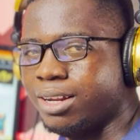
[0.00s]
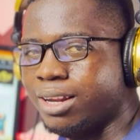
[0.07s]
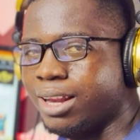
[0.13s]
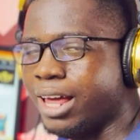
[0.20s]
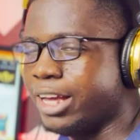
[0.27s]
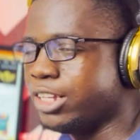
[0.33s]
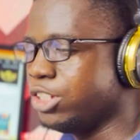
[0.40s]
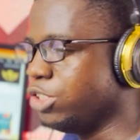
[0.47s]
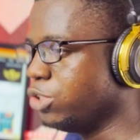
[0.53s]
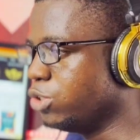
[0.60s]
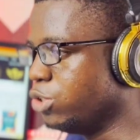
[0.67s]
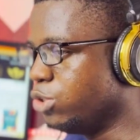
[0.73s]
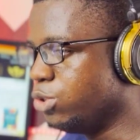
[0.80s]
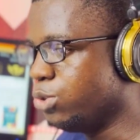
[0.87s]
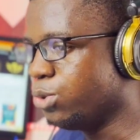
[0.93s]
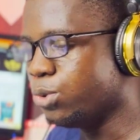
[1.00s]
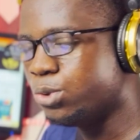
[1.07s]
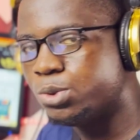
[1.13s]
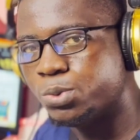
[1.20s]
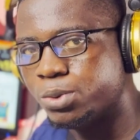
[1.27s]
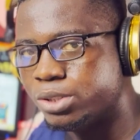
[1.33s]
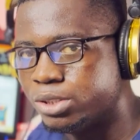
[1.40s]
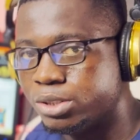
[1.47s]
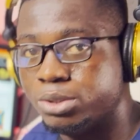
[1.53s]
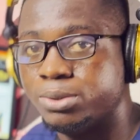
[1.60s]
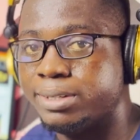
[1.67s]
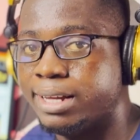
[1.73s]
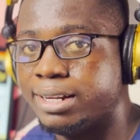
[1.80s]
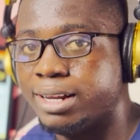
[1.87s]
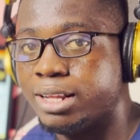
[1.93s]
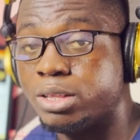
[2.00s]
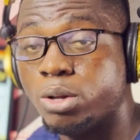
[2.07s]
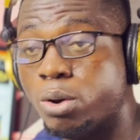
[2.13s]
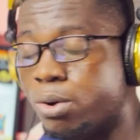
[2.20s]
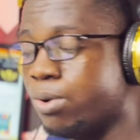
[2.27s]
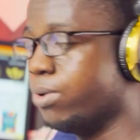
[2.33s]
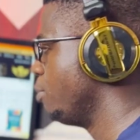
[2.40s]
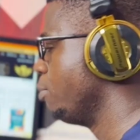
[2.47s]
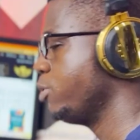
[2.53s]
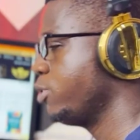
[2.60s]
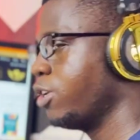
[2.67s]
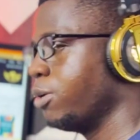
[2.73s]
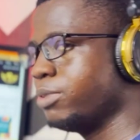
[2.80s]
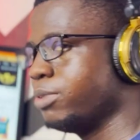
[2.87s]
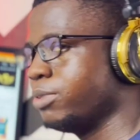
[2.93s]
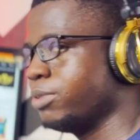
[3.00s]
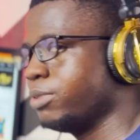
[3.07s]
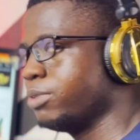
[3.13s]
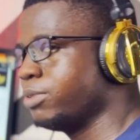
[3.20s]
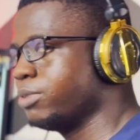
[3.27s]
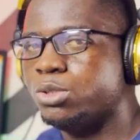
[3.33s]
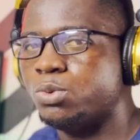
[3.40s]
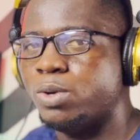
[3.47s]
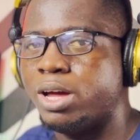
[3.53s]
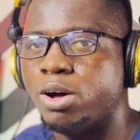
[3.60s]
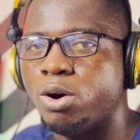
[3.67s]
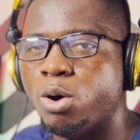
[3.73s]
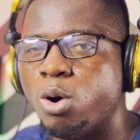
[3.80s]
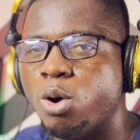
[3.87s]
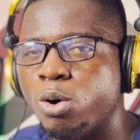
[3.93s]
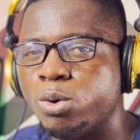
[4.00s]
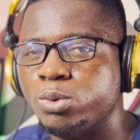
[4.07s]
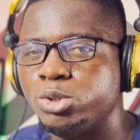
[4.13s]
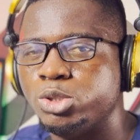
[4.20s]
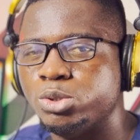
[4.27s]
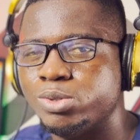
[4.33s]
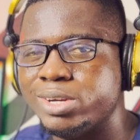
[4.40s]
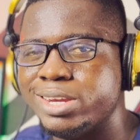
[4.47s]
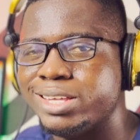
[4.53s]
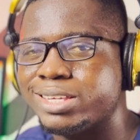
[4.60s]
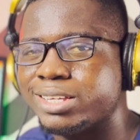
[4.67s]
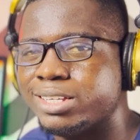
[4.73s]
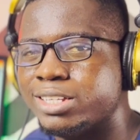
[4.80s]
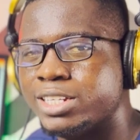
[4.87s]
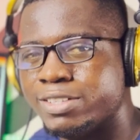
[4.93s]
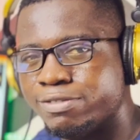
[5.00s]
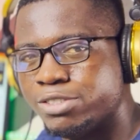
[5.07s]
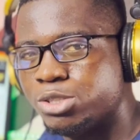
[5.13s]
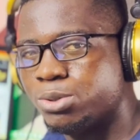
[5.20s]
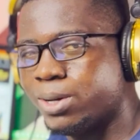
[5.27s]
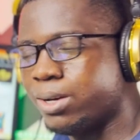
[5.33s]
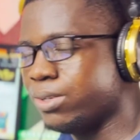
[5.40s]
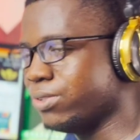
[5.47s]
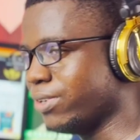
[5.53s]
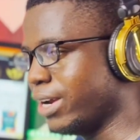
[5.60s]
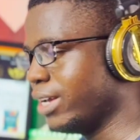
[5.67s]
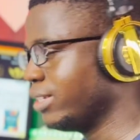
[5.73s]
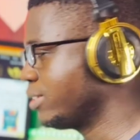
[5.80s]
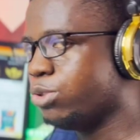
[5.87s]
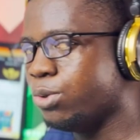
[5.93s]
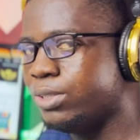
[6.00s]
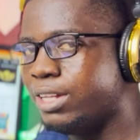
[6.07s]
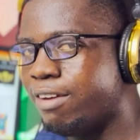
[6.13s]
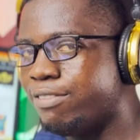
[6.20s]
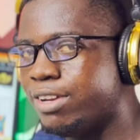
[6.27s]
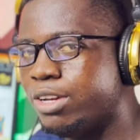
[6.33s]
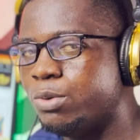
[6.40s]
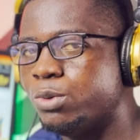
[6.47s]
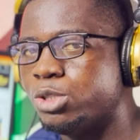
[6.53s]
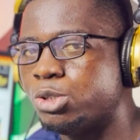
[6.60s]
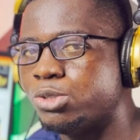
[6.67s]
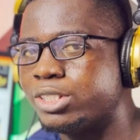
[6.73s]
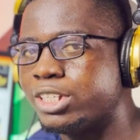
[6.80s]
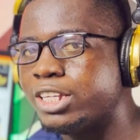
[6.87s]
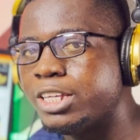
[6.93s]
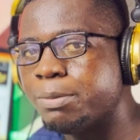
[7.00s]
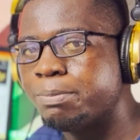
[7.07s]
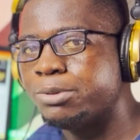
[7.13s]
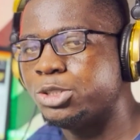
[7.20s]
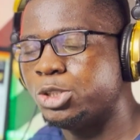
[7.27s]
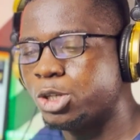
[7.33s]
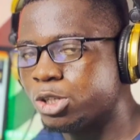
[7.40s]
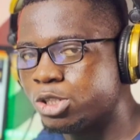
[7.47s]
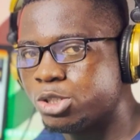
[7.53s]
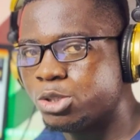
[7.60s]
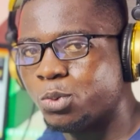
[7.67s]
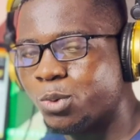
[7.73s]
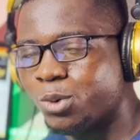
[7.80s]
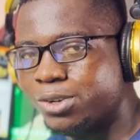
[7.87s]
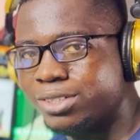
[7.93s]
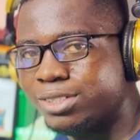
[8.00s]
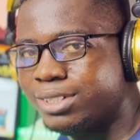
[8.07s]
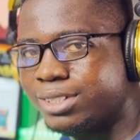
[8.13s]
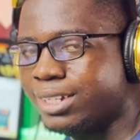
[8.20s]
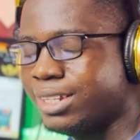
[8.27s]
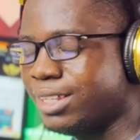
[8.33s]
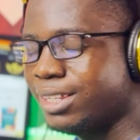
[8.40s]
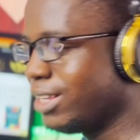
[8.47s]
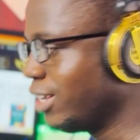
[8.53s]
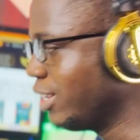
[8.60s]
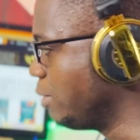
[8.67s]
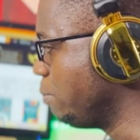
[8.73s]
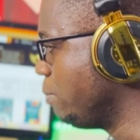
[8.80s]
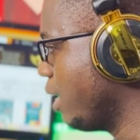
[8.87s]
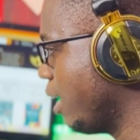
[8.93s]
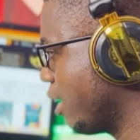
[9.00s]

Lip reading: Like, you don't want to do that at all. Come think of it, we are all unique individuals, right? So definitely we should keep just one KDP